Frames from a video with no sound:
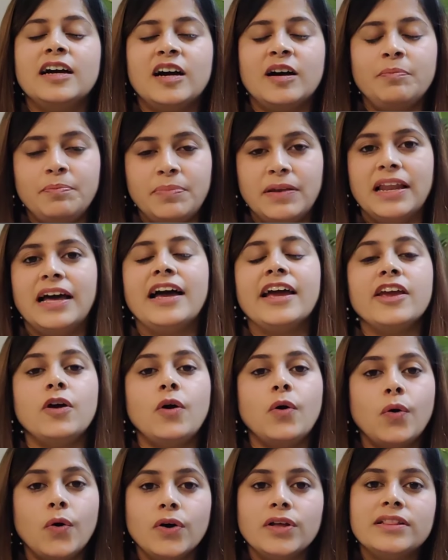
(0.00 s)
Apply
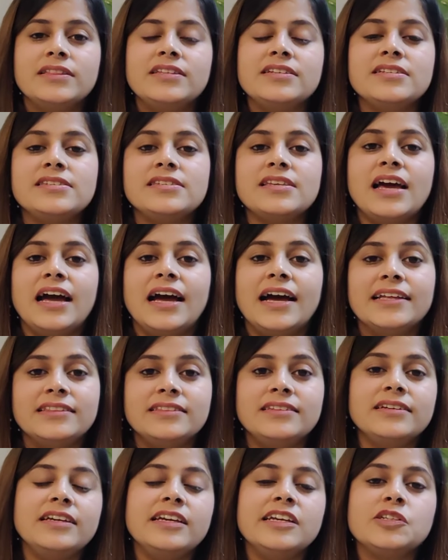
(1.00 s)
all this at
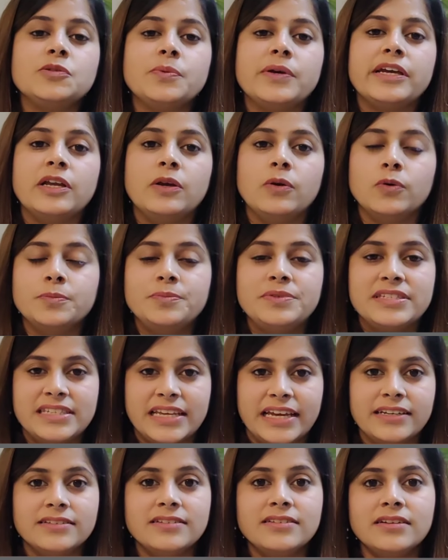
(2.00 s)
the Gateway Globe
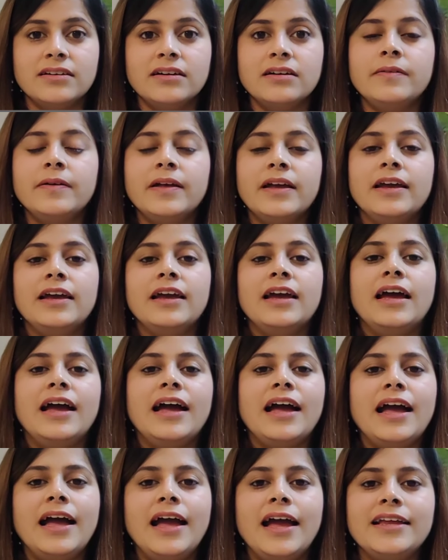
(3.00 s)
Center
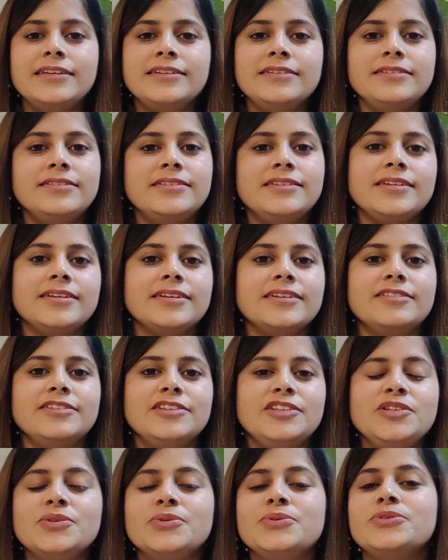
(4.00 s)
and
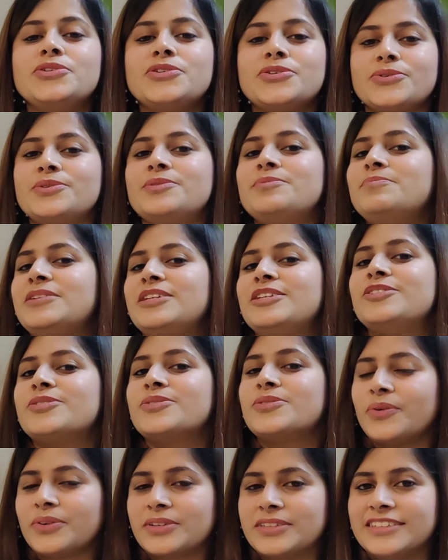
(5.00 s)
you should be
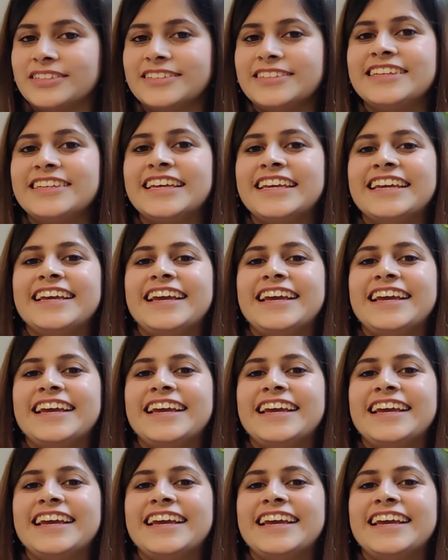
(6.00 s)
sorted.